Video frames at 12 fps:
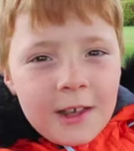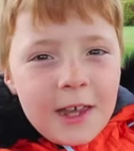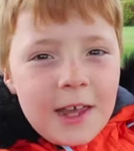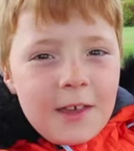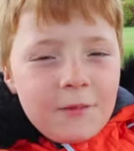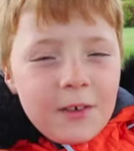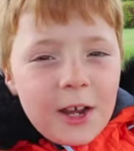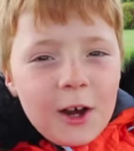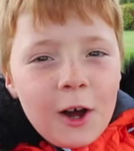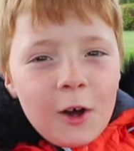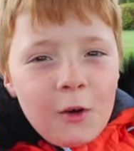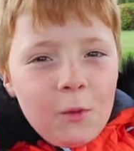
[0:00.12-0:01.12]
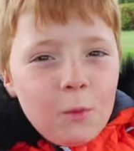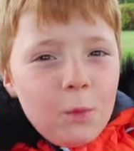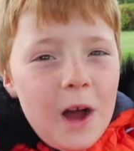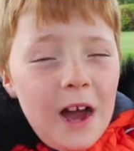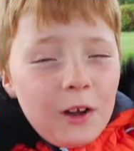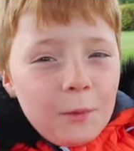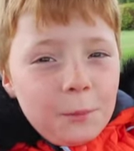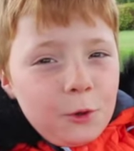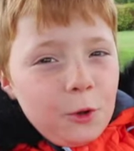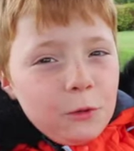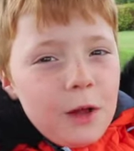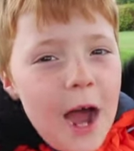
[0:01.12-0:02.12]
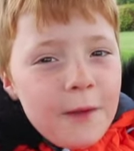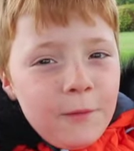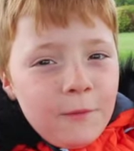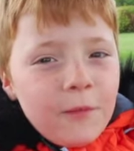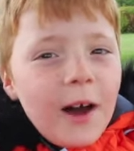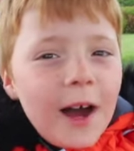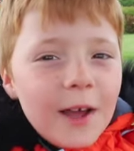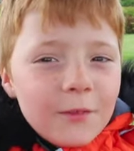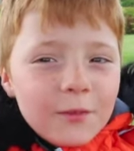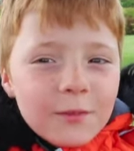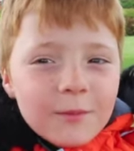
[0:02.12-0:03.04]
Evening all, welcome to Live at 5.